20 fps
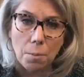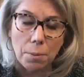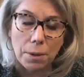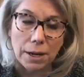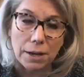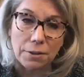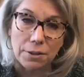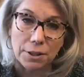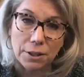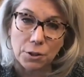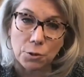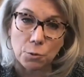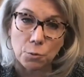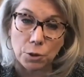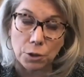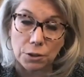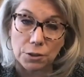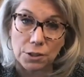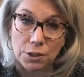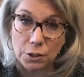But I think you
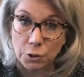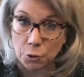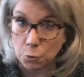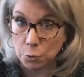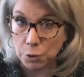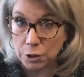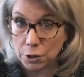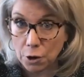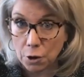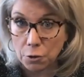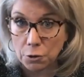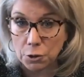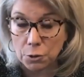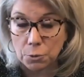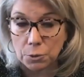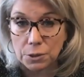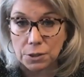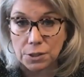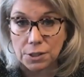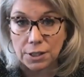will see, or we know
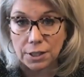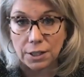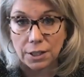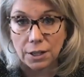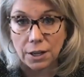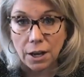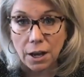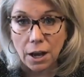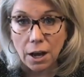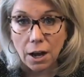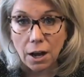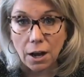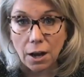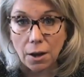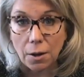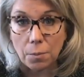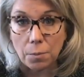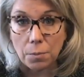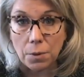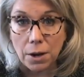you would see,
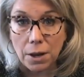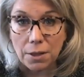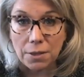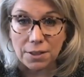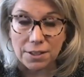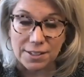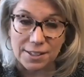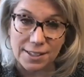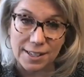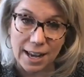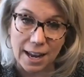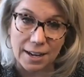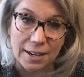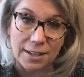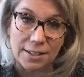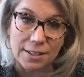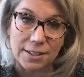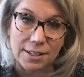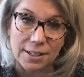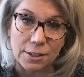um, this
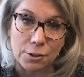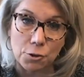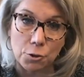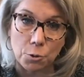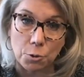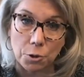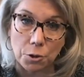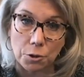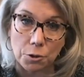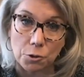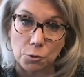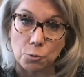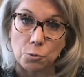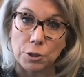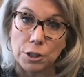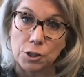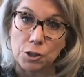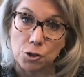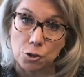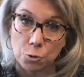tendency towards
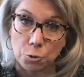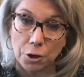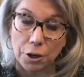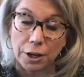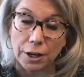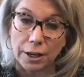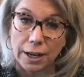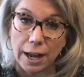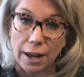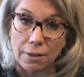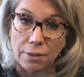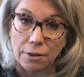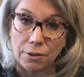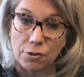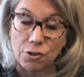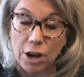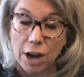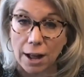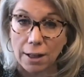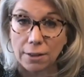reshoring. And
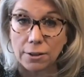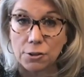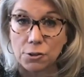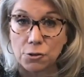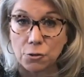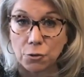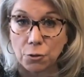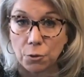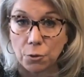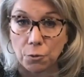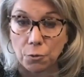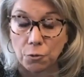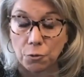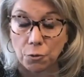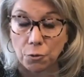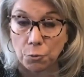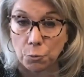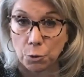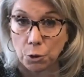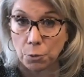the challenge for,
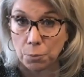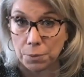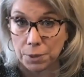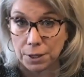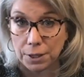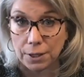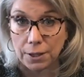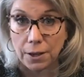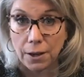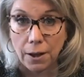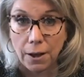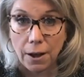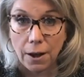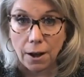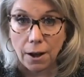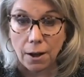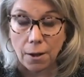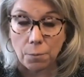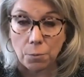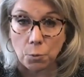for will be
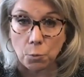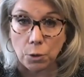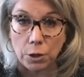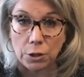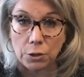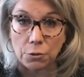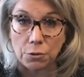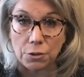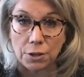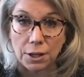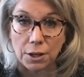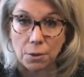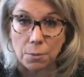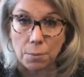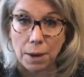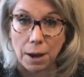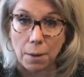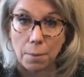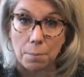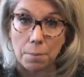um, when you think
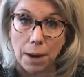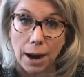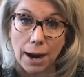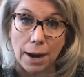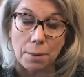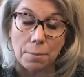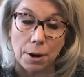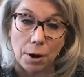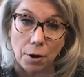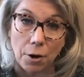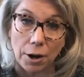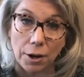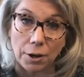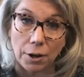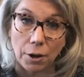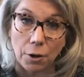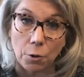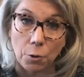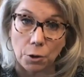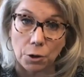about Buy
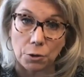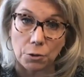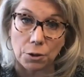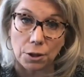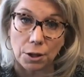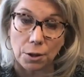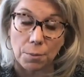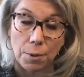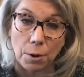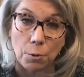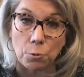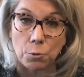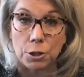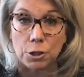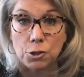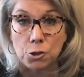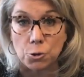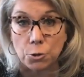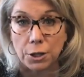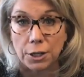America or you think about
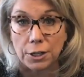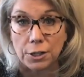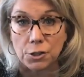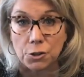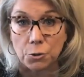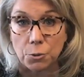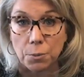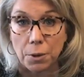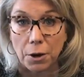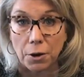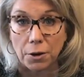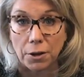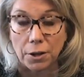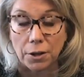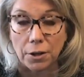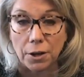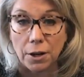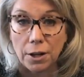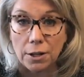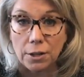reshoring into
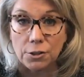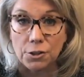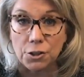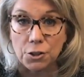America.